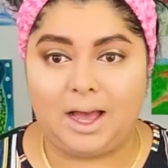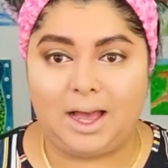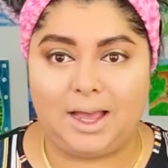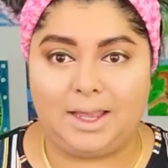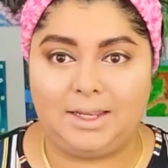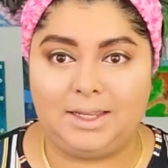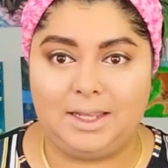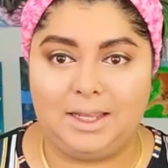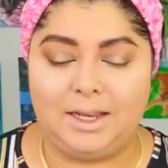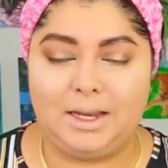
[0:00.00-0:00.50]

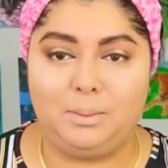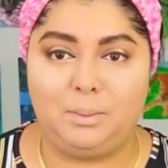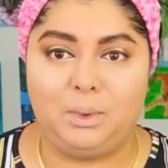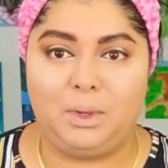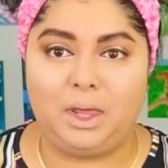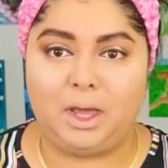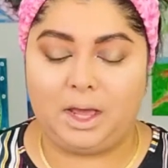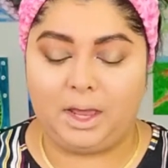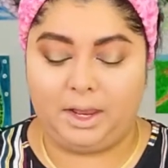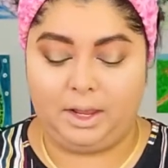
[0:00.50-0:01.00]
I did
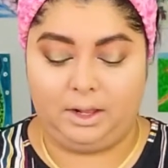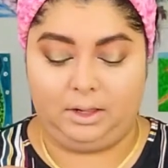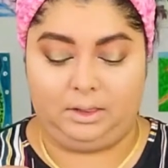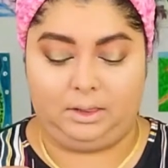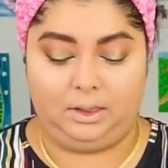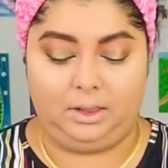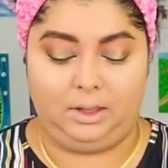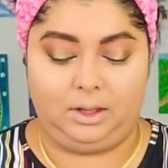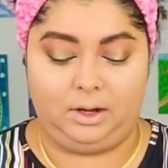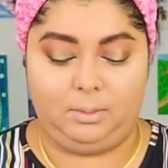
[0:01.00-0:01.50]
apply
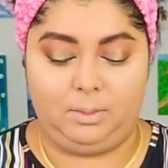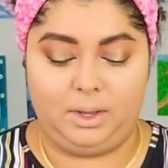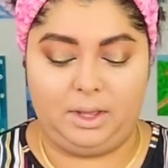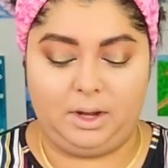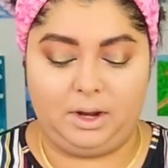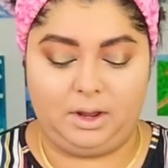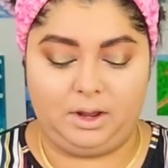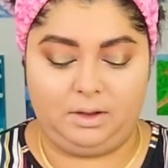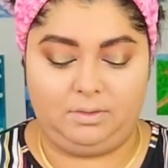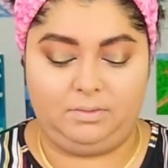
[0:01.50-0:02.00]
a little
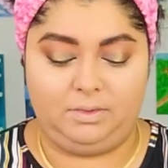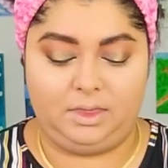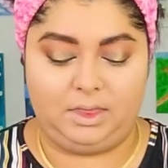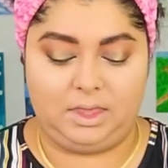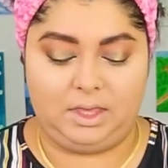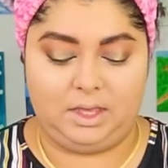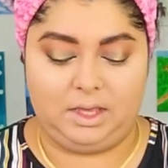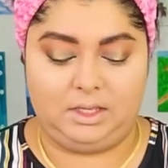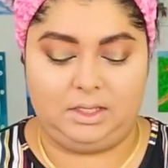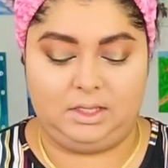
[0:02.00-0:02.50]
bit of
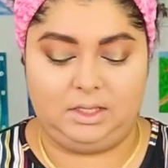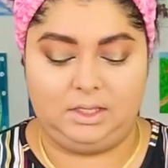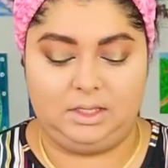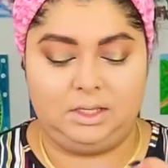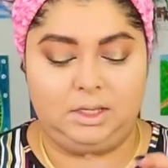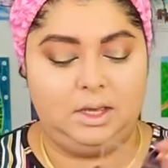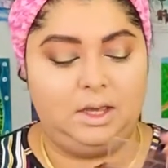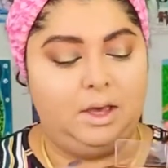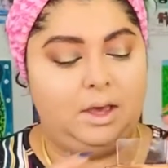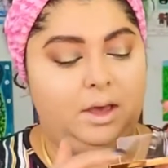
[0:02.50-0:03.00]
this
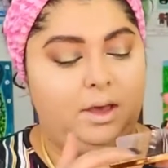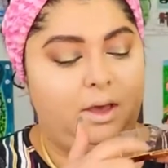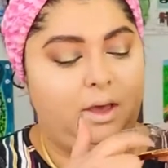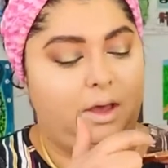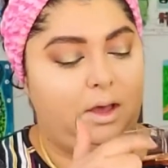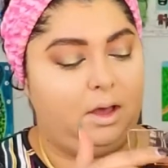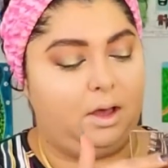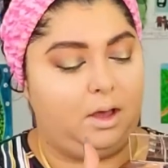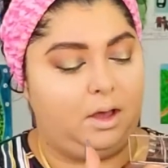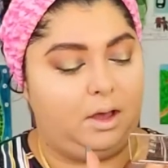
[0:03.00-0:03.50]

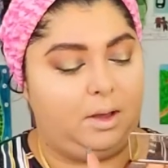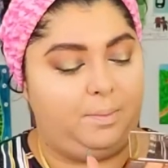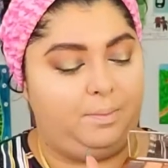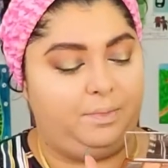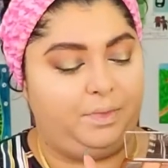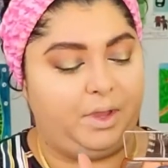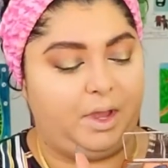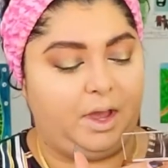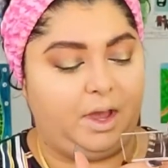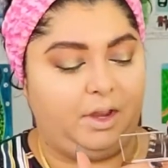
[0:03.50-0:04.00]

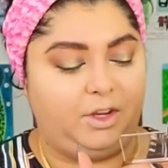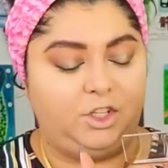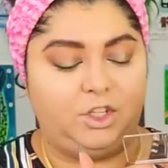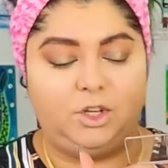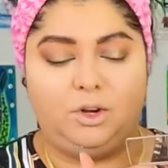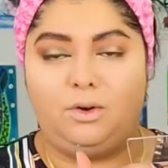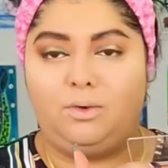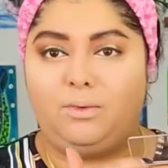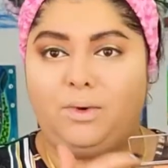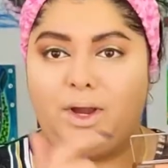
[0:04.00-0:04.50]

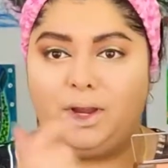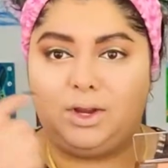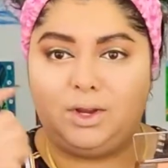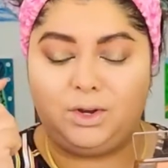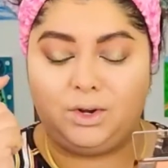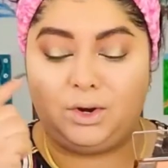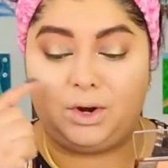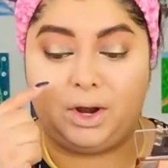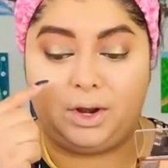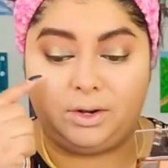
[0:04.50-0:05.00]
eyeshadow right
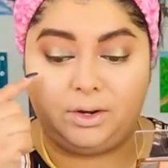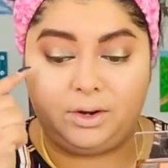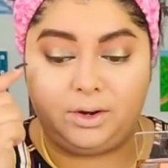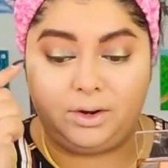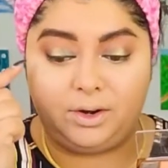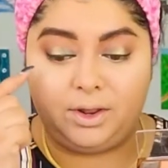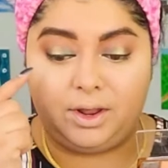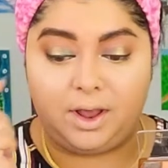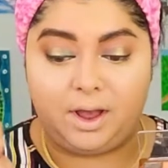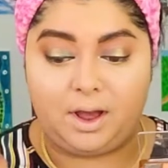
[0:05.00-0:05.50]
here
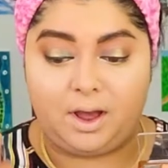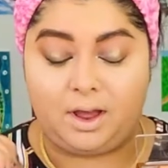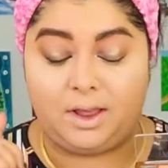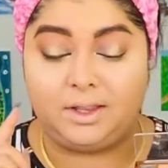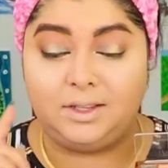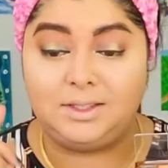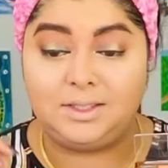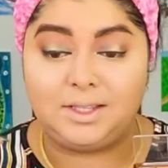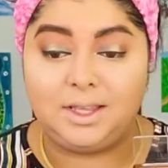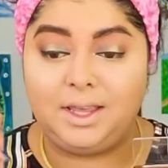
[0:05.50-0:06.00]
under the
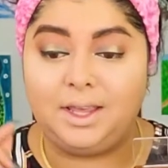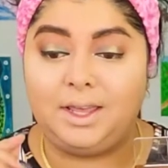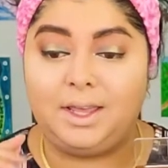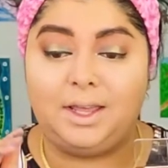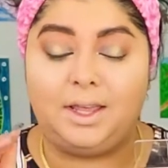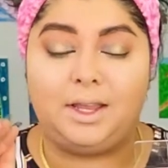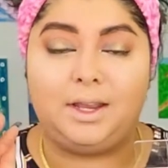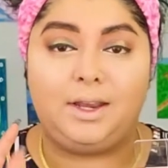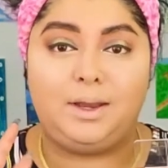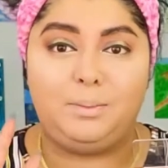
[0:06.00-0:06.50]
eyes,
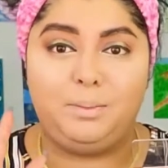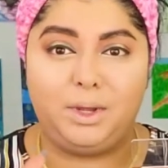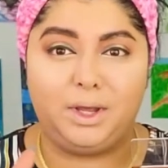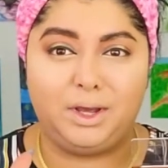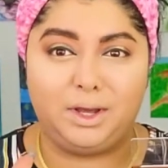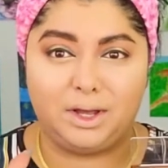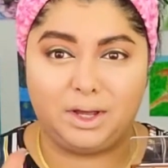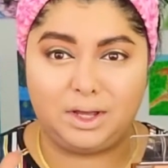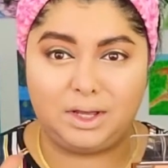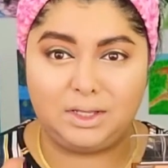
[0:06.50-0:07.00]
and
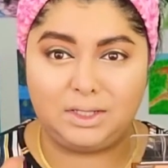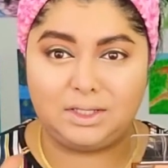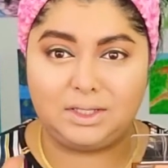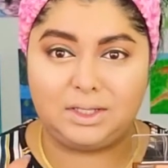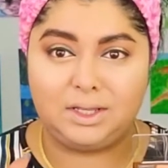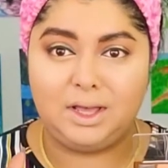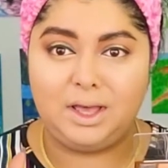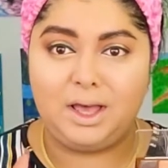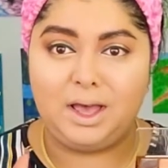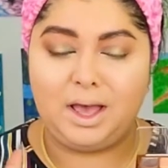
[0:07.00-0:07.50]

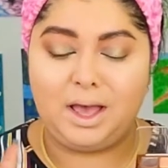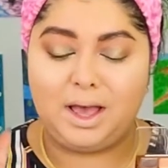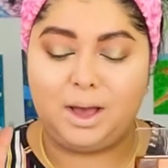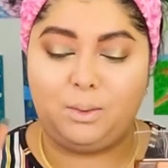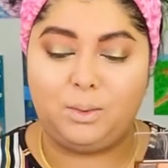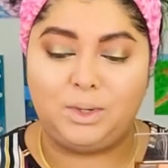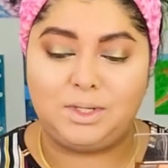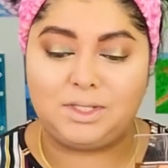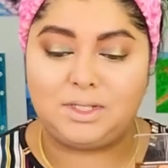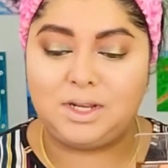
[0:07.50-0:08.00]
because I
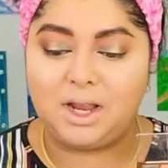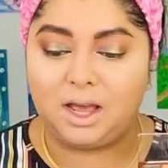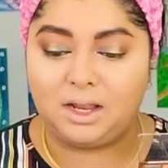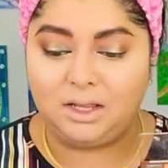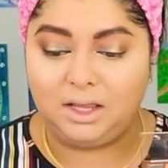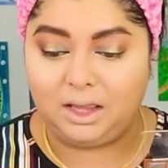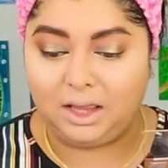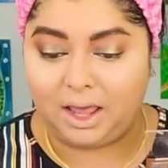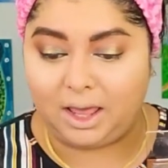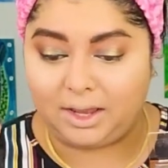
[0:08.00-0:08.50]
was not
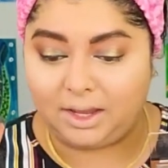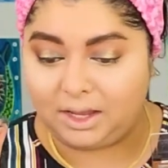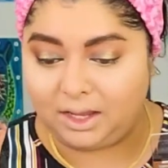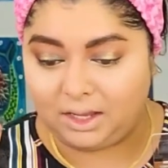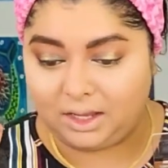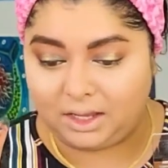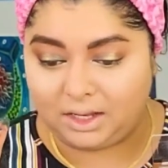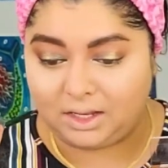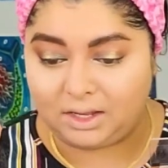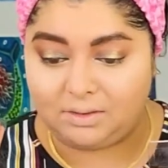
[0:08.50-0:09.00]
liking
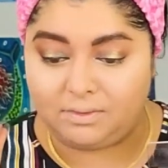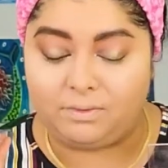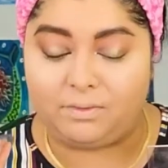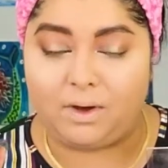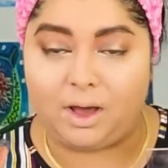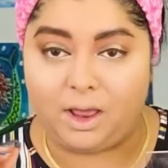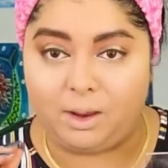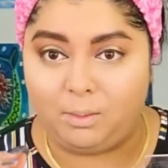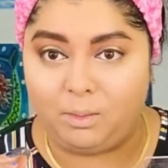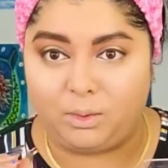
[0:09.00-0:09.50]
it, the
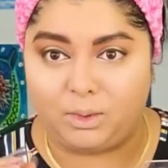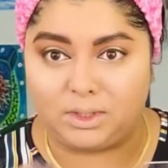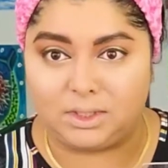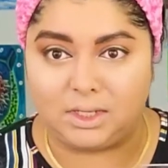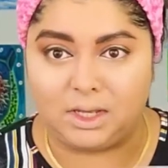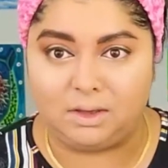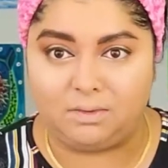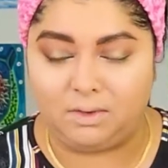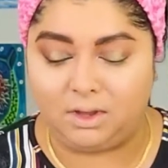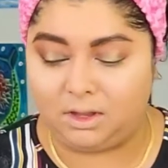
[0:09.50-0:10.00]
vibe was
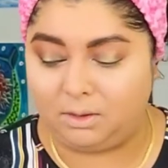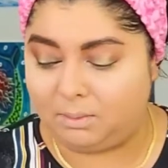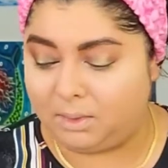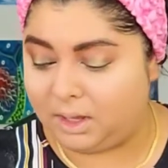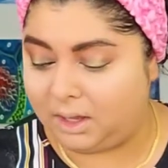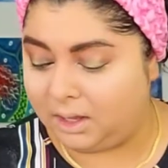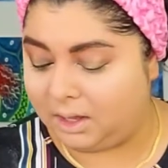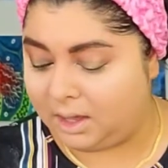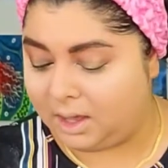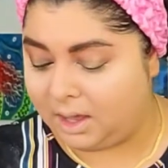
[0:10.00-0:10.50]
giving
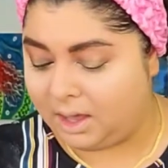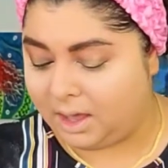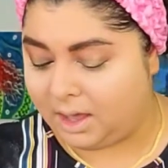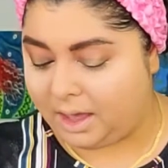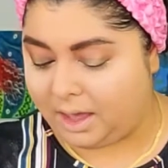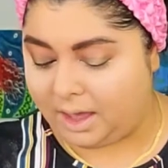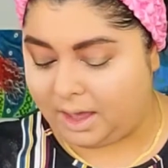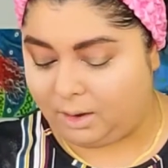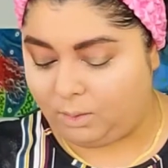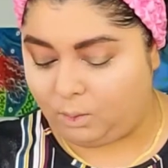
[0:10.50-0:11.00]
me,
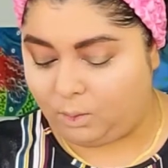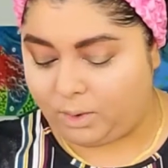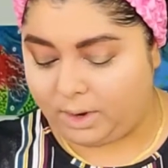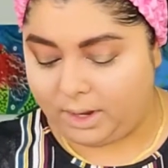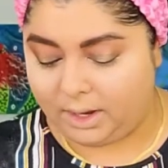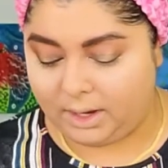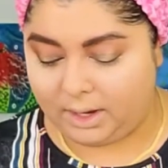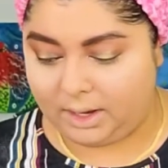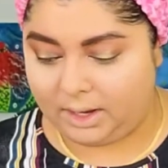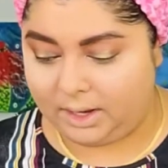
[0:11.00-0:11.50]
I
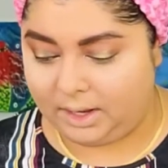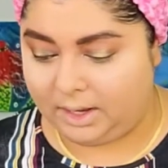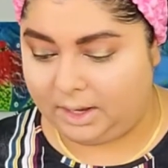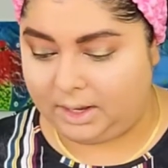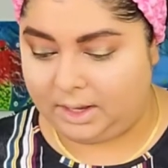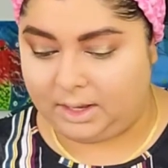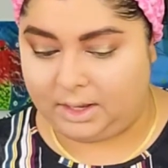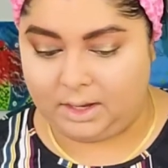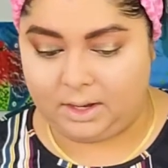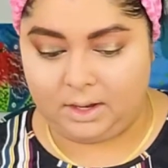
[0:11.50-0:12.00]
went
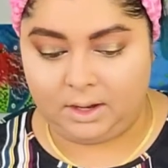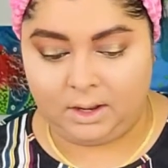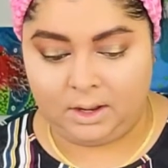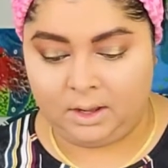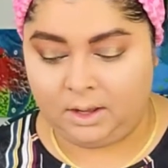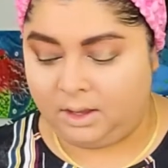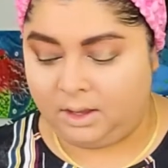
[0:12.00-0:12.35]
in